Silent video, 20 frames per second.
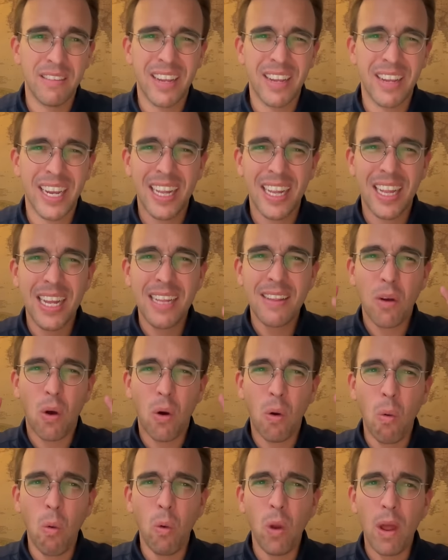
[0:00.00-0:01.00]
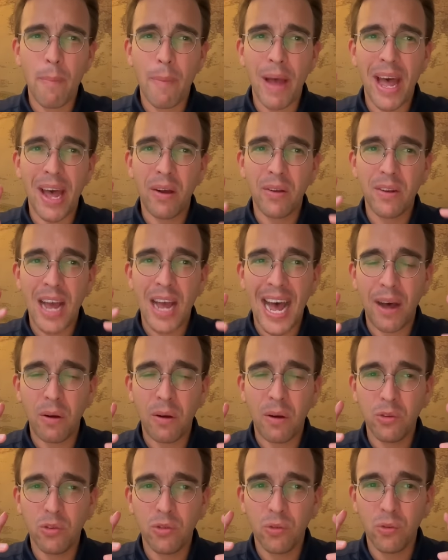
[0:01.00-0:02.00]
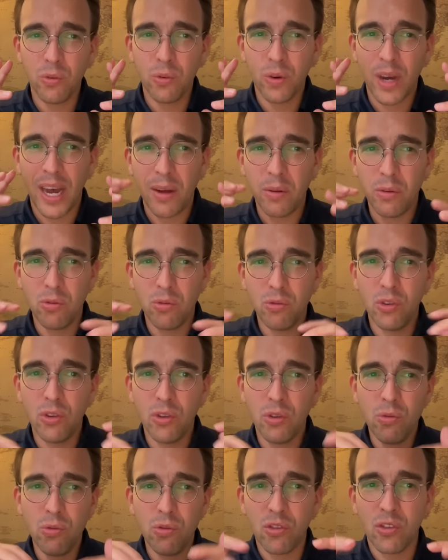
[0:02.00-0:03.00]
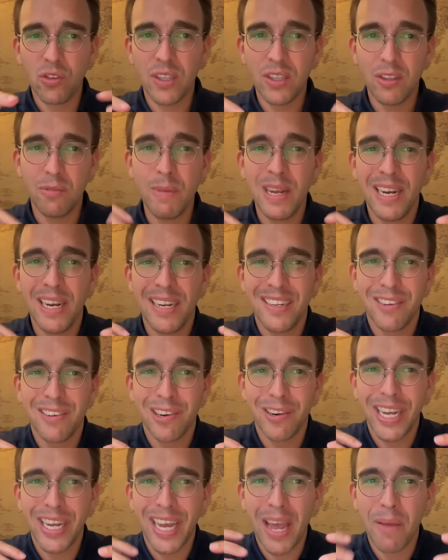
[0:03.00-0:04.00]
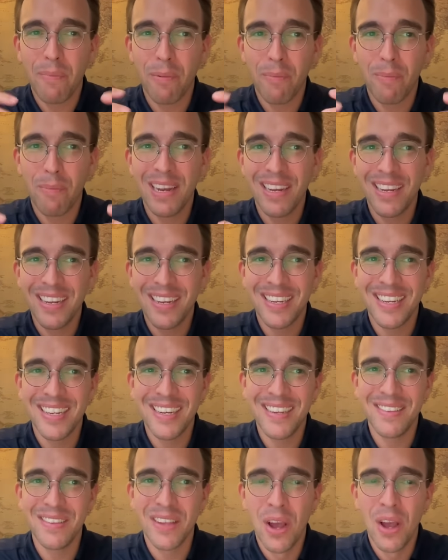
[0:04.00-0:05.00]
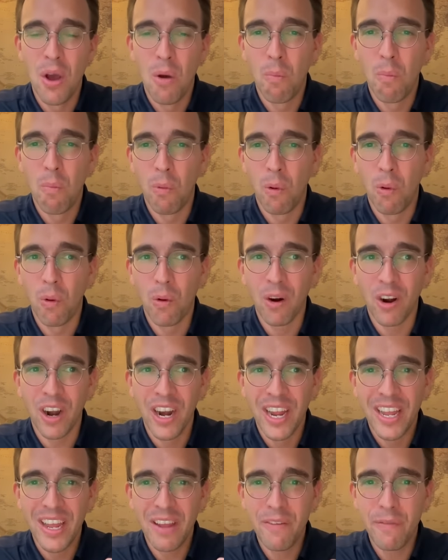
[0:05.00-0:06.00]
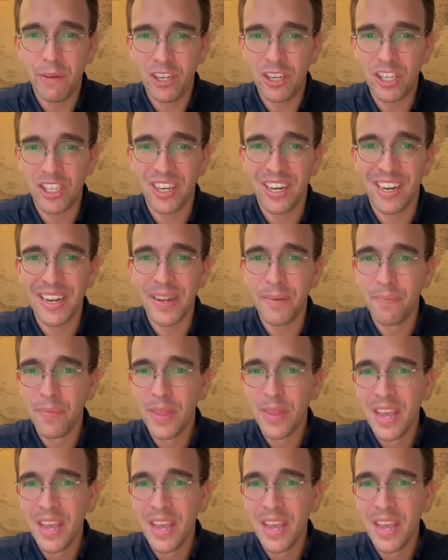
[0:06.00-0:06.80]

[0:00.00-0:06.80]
It's like, it's all about how to use these military capabilities more efficiently.